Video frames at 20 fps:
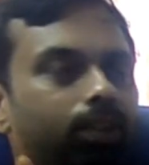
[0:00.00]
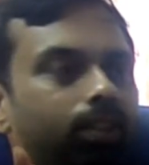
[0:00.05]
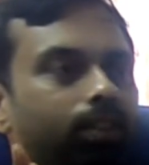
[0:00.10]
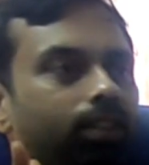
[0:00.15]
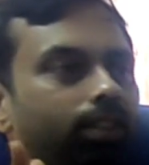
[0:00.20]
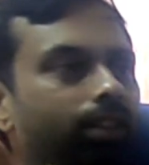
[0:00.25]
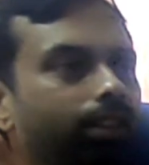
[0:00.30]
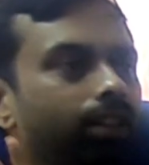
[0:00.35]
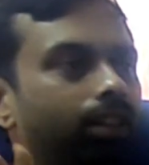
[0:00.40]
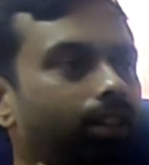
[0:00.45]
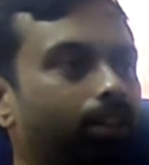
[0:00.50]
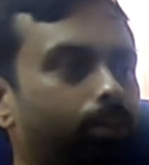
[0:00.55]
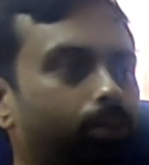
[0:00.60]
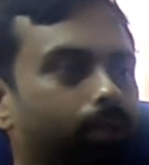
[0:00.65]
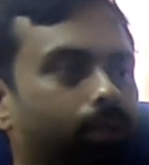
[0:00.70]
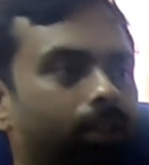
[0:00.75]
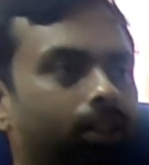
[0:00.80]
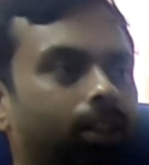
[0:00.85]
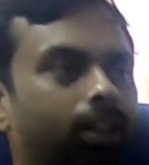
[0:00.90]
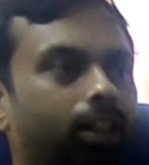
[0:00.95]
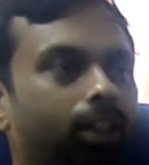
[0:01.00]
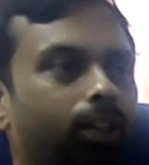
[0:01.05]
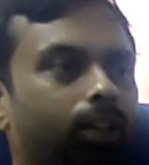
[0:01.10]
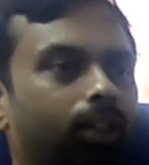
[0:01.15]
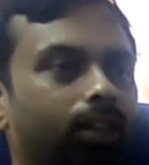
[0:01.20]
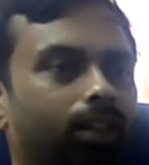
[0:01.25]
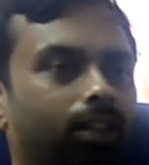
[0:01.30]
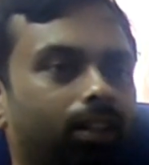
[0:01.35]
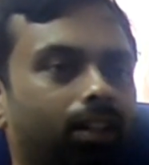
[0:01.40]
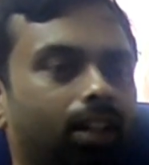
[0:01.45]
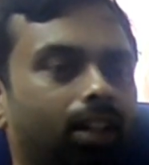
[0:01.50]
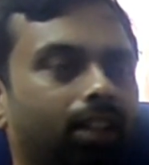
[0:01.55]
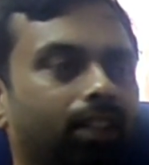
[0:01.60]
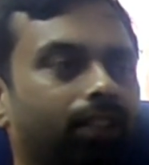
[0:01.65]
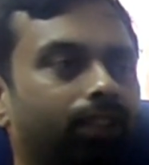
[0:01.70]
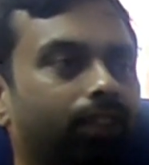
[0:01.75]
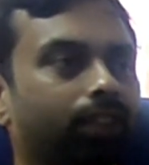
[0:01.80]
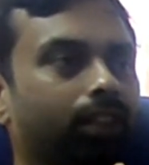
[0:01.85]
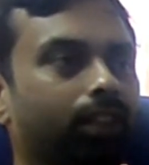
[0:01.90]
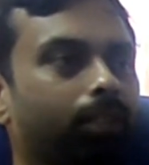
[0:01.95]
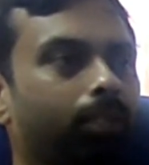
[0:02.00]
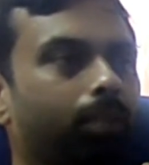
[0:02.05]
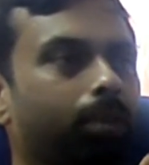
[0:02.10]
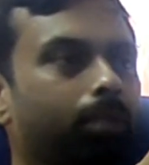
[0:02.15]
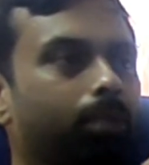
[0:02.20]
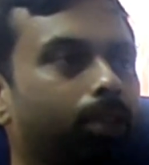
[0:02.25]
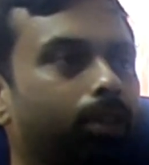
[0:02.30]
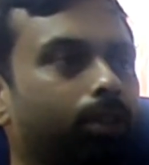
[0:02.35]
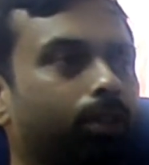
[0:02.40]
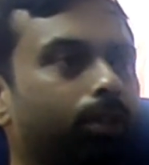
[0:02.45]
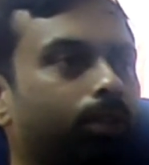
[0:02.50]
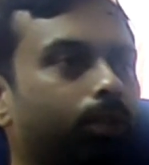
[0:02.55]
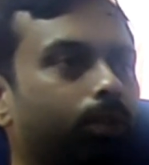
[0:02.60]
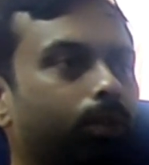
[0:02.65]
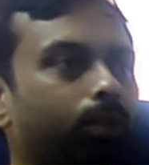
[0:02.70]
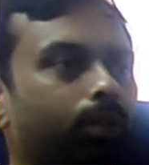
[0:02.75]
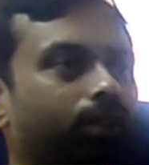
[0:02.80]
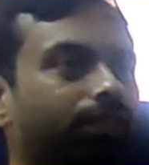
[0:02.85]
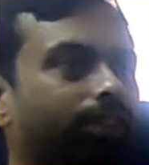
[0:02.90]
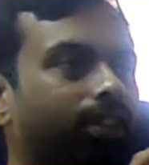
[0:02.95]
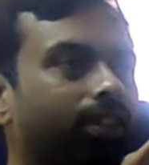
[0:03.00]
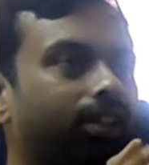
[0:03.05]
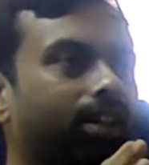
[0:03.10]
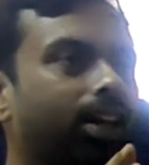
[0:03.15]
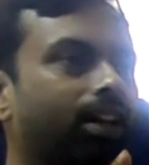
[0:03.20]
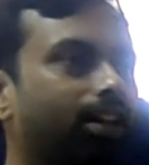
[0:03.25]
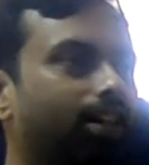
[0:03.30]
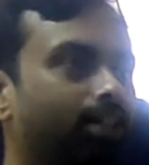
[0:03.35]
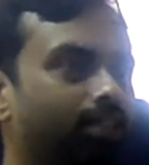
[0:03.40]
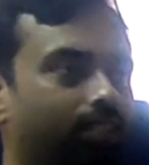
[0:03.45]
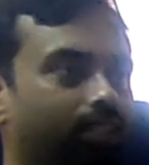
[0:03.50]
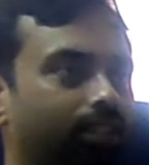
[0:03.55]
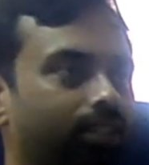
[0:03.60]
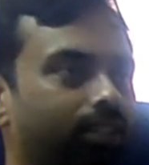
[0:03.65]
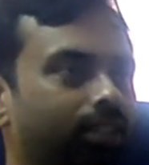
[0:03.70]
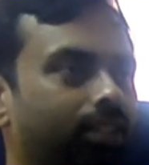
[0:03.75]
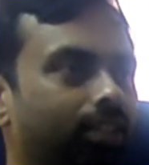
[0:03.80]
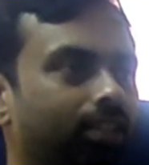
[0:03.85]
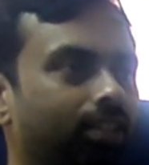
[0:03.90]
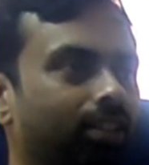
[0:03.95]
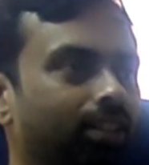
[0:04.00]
this entire world, like you can classify the people into 2 different categories.